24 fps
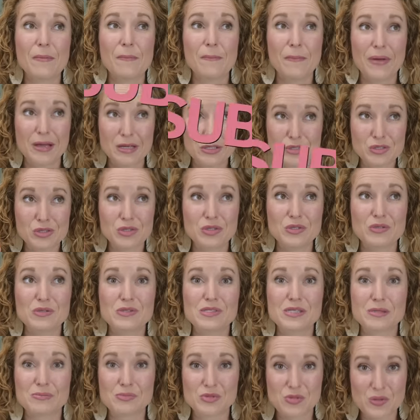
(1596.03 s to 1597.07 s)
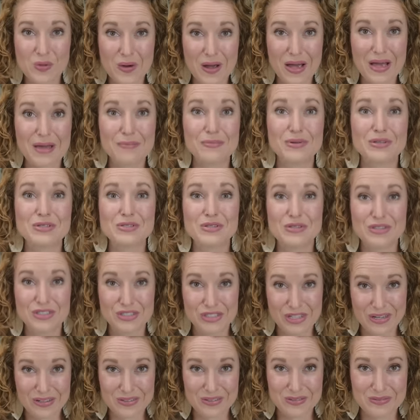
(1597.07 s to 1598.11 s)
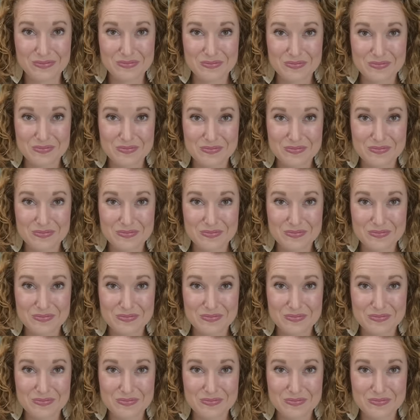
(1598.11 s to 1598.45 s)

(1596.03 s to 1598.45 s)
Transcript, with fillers: Make sure you subscribe to the channel.